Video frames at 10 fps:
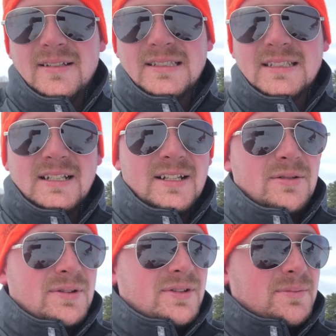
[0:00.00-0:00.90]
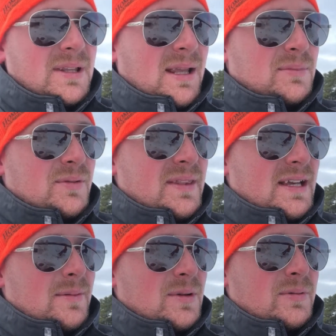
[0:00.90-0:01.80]
and doing some games with
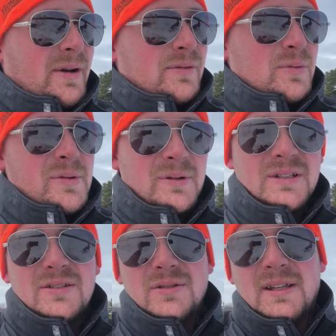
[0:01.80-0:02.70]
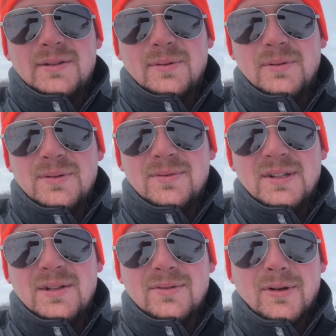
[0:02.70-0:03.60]
them, and whatever we were into, that's what we do
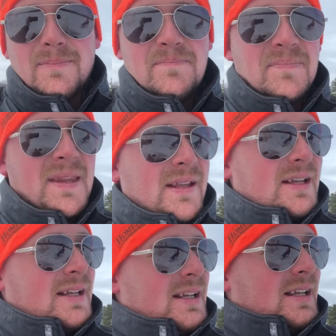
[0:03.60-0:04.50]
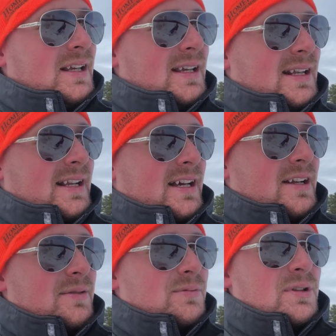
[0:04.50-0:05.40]
videos on. And I kind
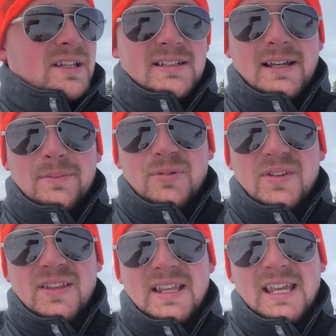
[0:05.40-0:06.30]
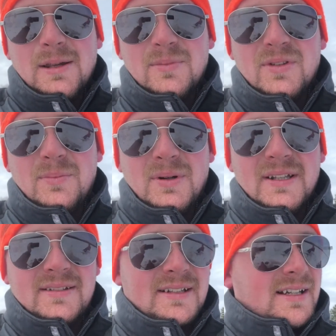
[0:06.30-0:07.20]
of really kept with the games,
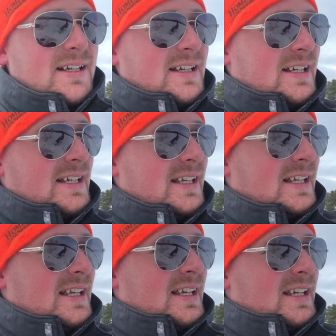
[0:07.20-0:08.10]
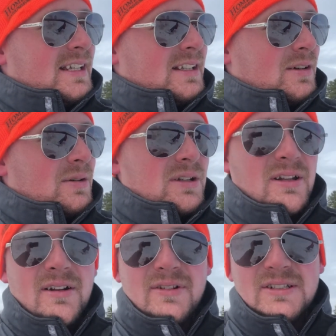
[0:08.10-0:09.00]
but you know, a
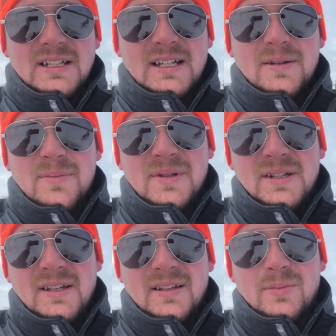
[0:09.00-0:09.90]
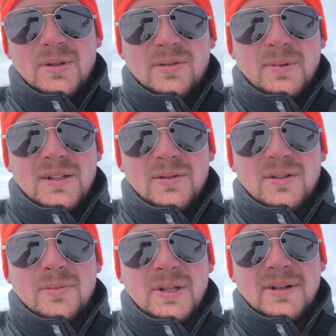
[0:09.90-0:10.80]
lot of our time has been spent doing
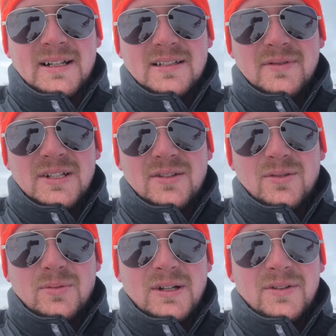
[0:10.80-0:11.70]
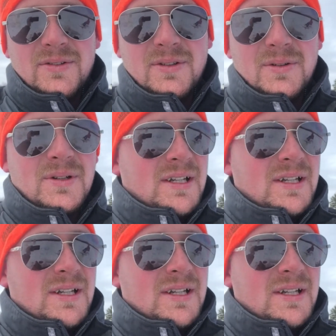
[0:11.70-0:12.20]
some other activities as well. So